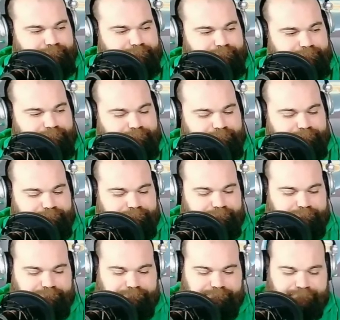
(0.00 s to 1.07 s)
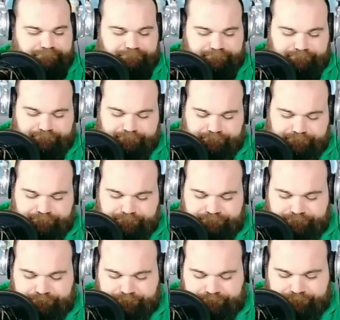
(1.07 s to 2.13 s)

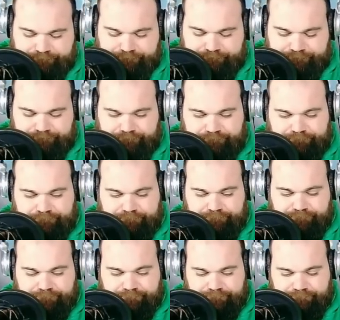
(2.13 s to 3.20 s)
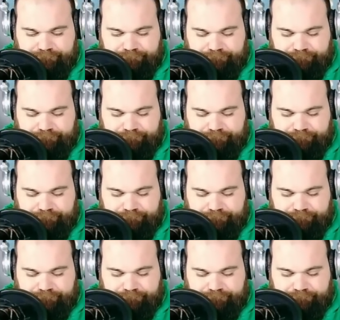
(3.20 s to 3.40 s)
(silent)